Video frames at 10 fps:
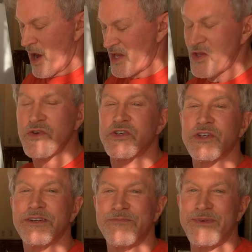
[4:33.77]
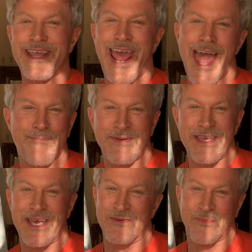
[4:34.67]
why you shouldn't be
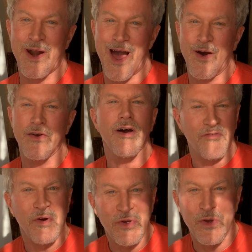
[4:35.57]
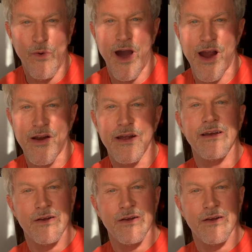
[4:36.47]
happy and proud of who you are,